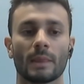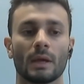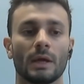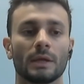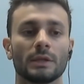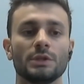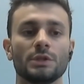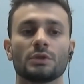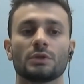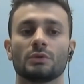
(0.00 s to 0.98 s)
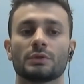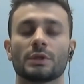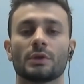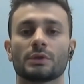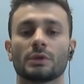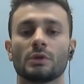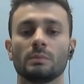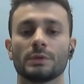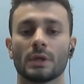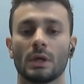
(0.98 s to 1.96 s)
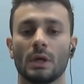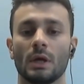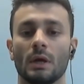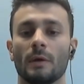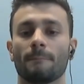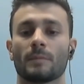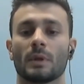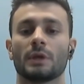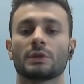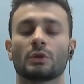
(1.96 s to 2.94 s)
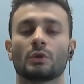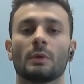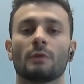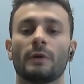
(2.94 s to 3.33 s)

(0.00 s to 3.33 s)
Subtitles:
In addition to security groups, executable